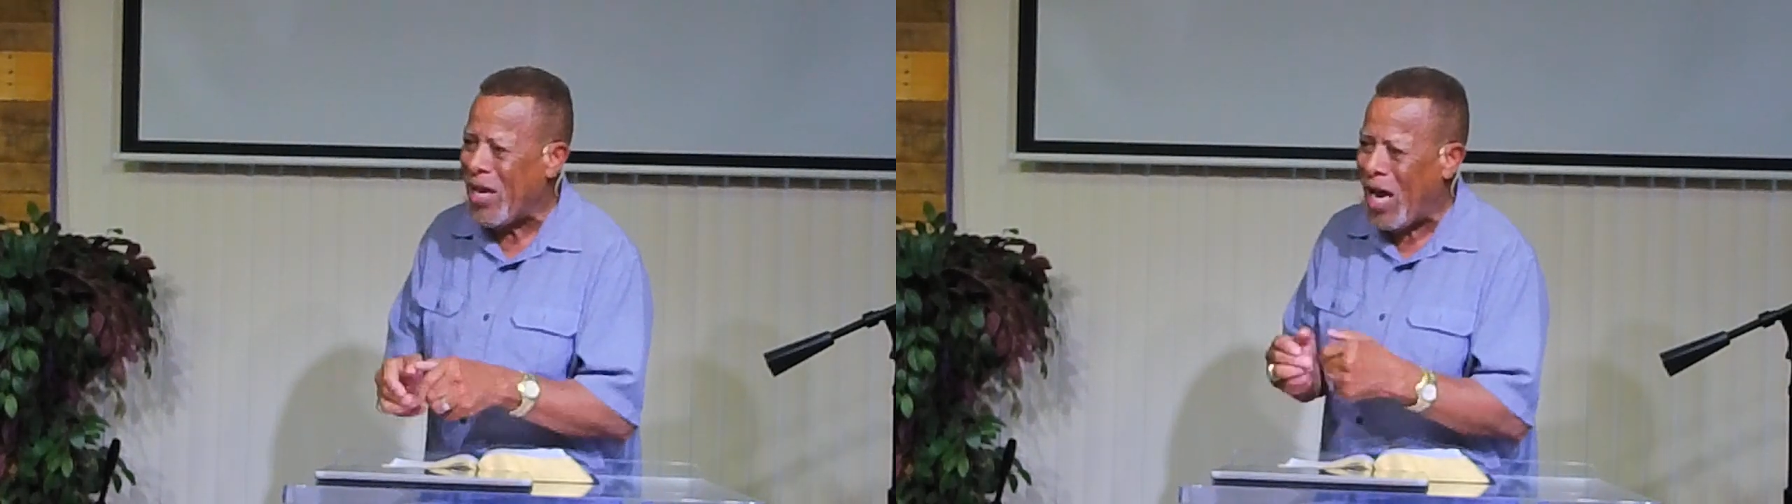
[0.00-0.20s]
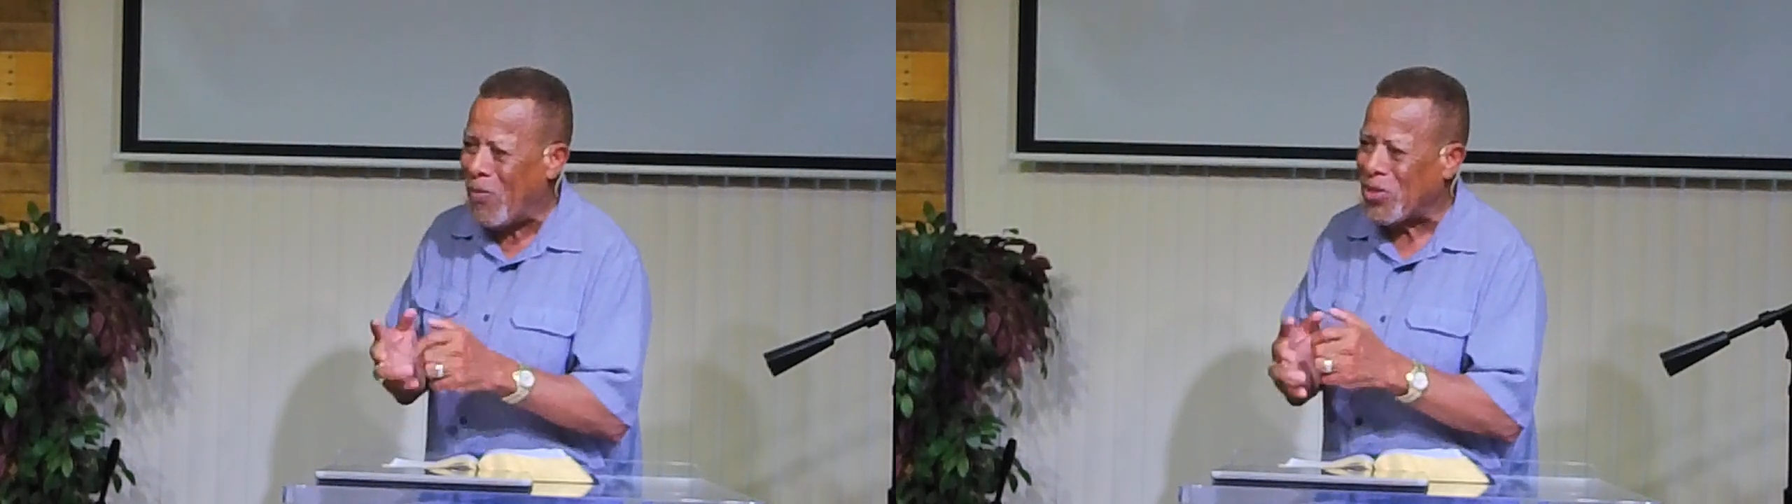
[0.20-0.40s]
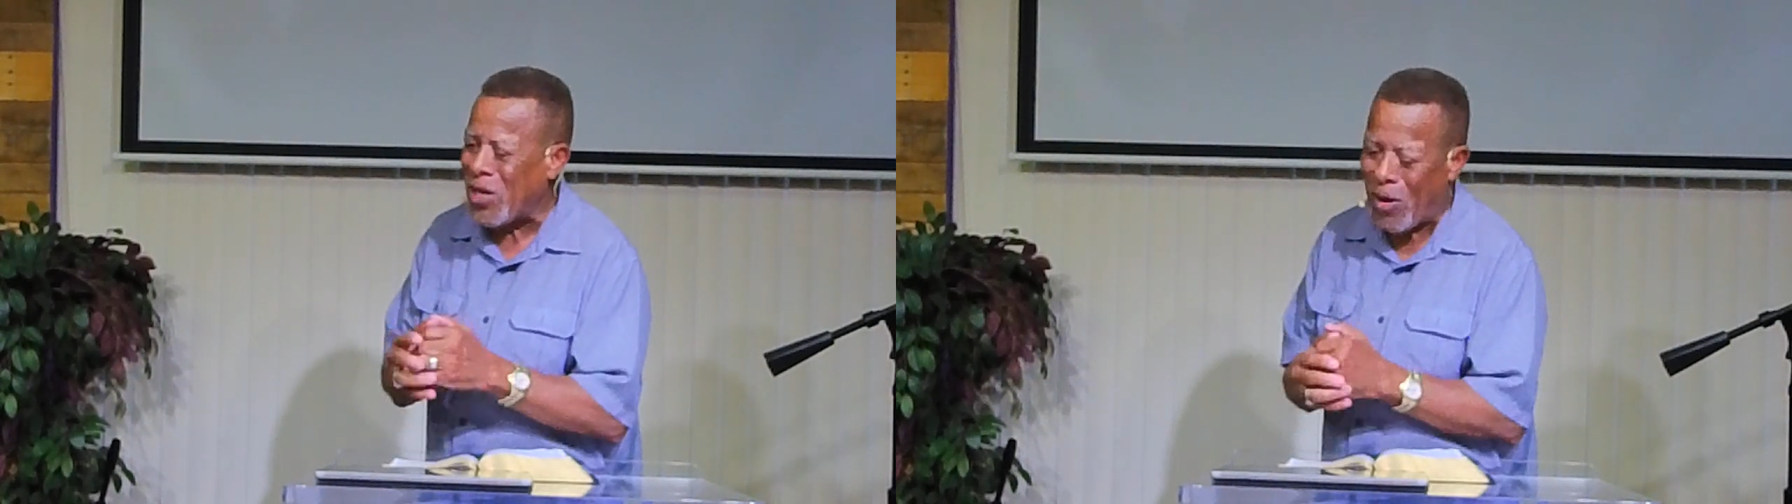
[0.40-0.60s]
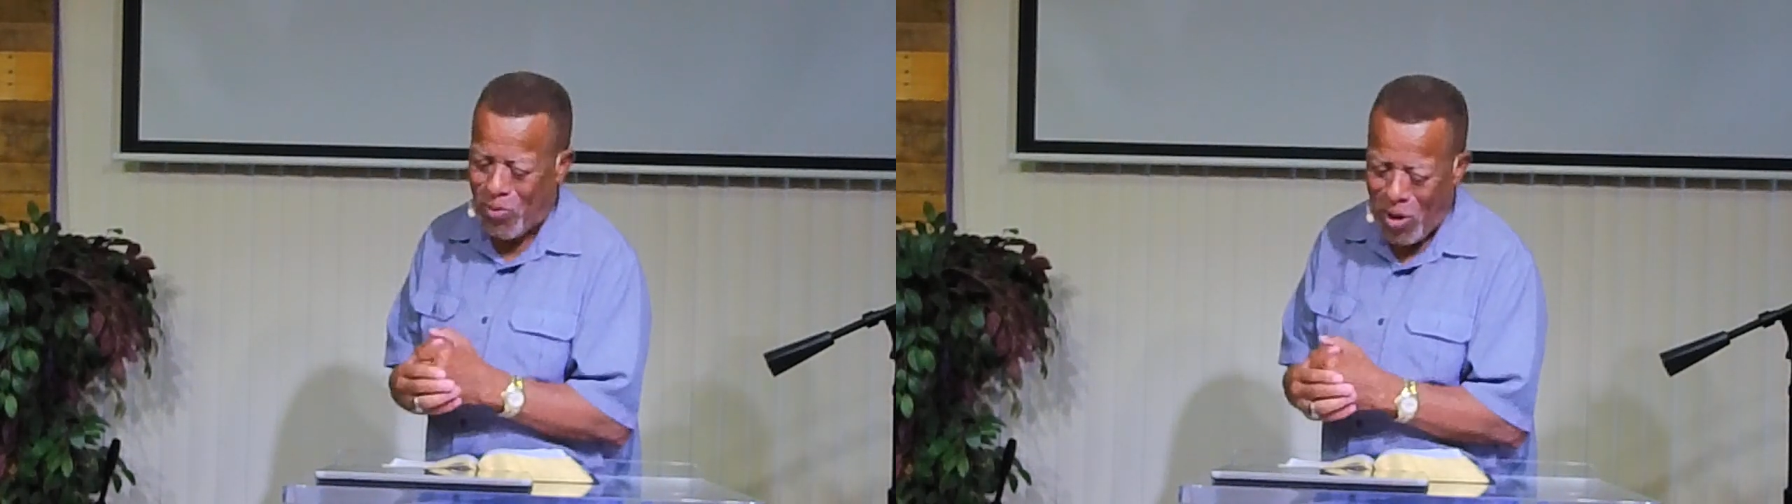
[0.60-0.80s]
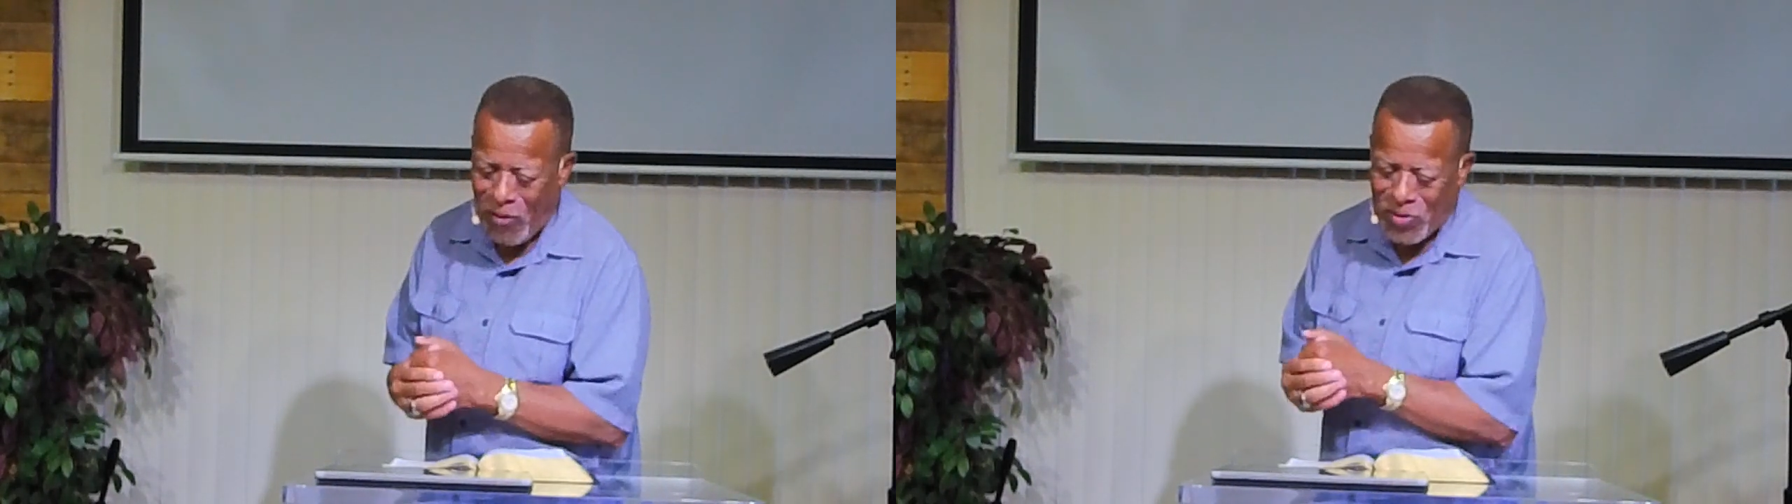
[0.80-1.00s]
I'm going to start
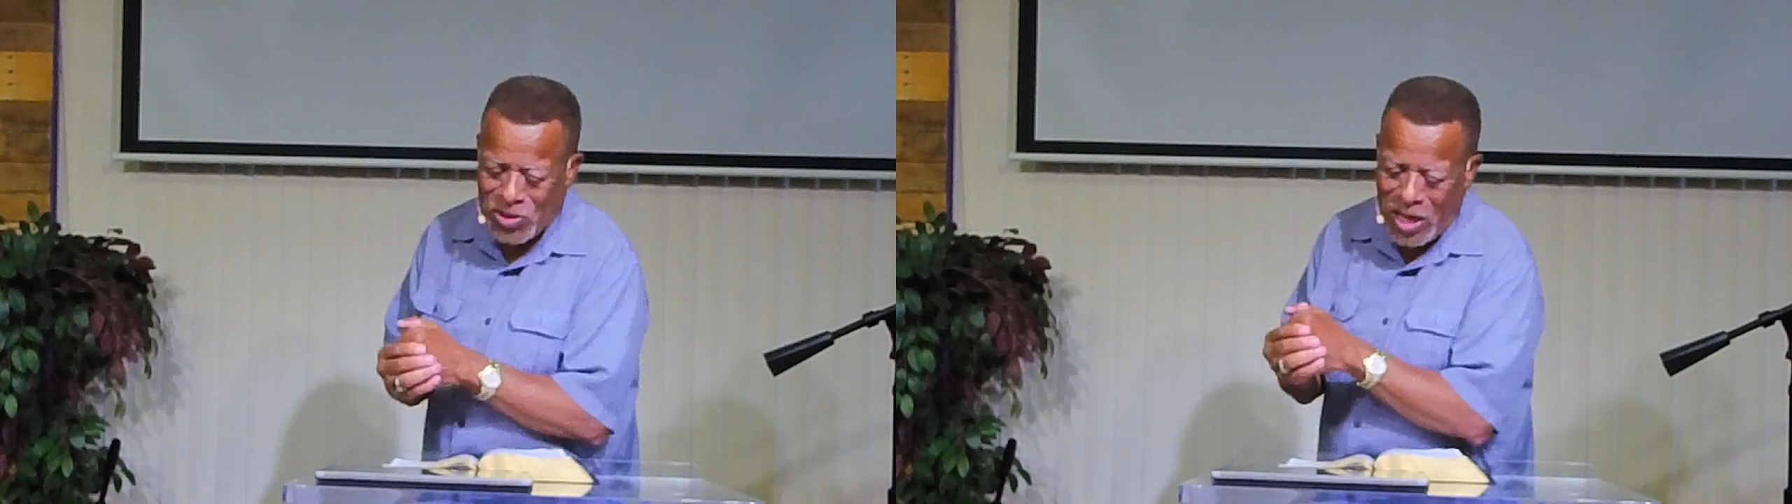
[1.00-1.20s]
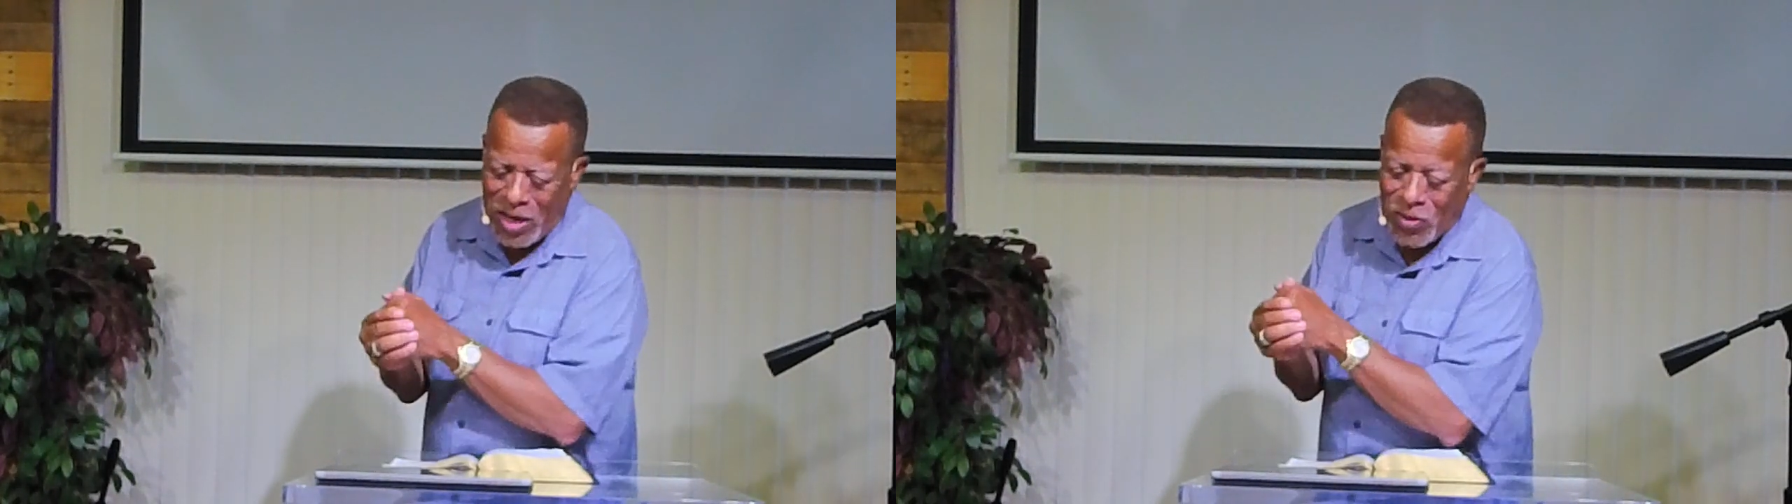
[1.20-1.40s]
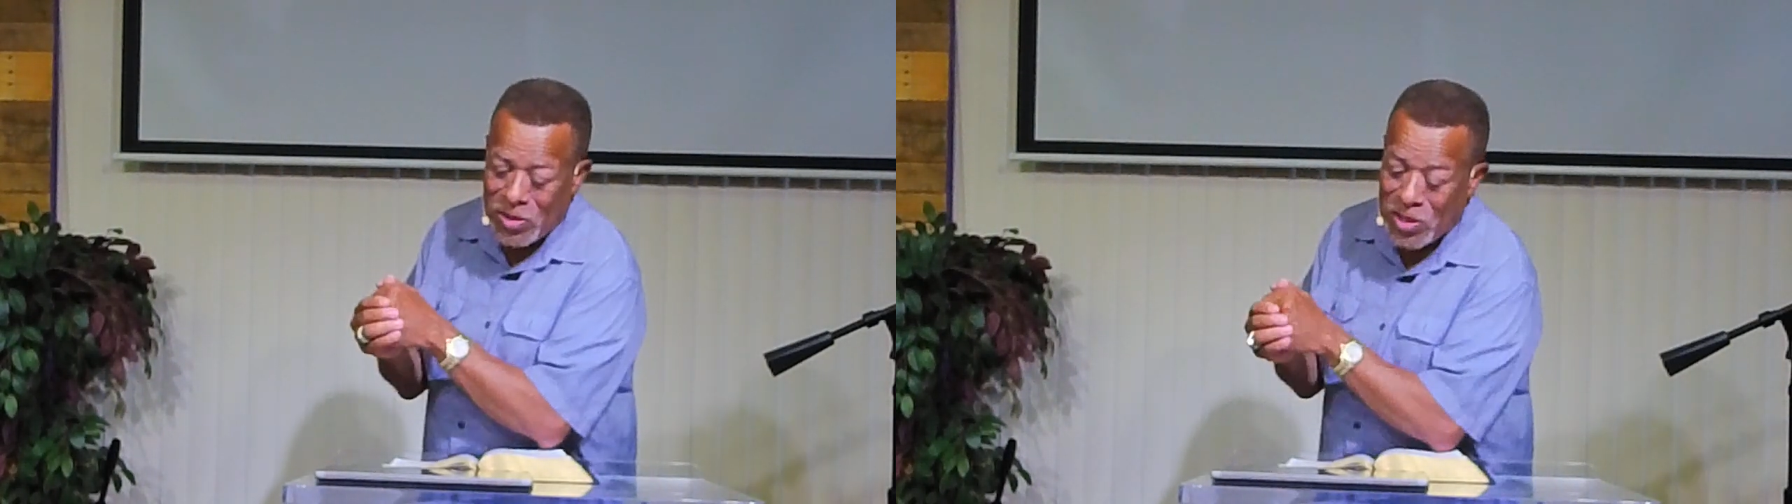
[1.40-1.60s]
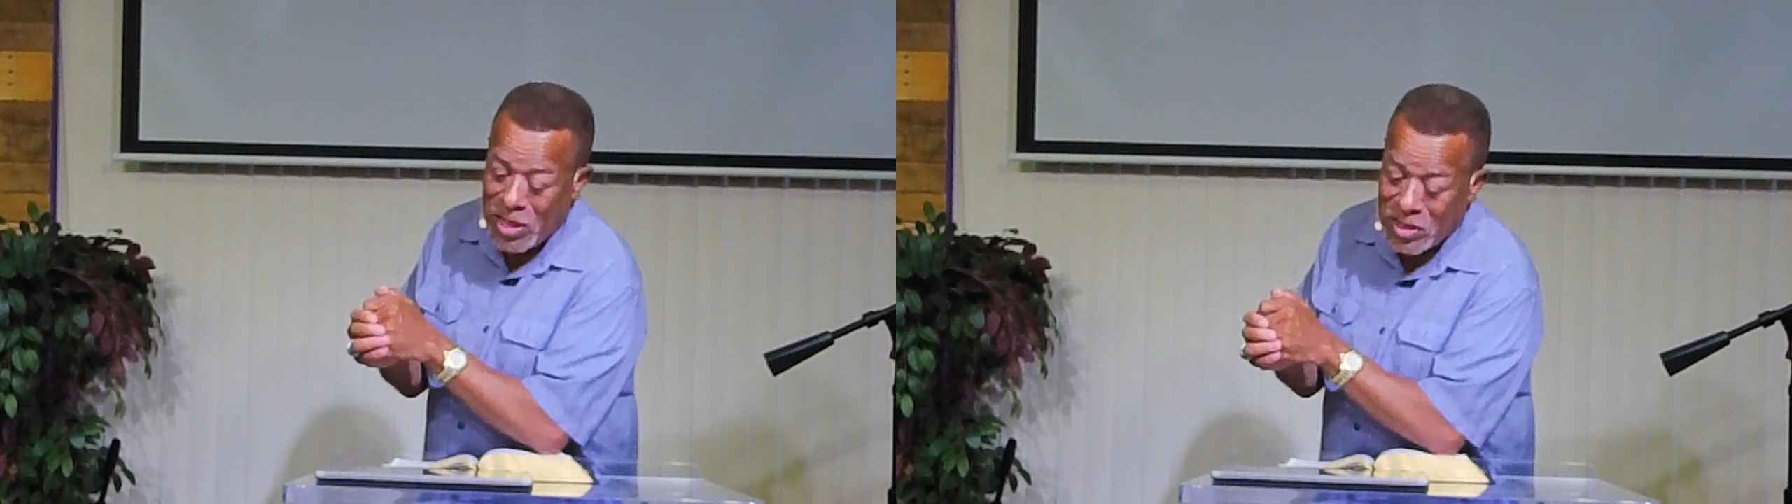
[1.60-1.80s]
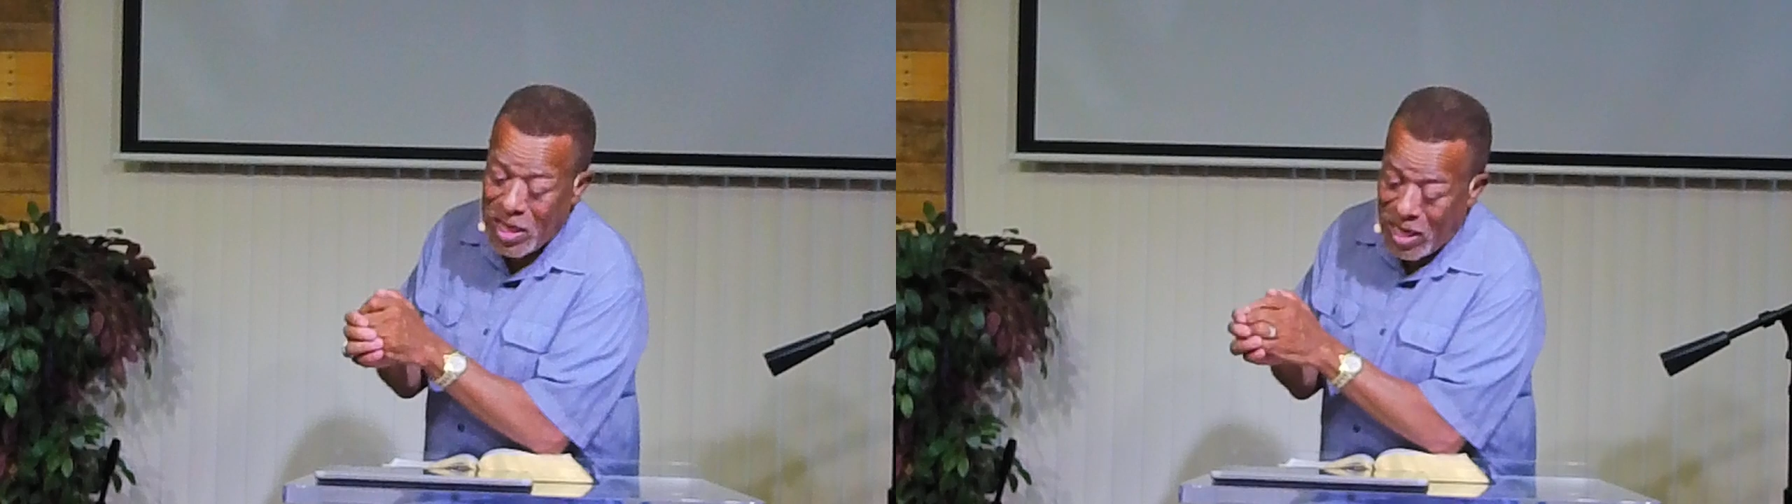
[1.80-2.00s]
prophesying these things.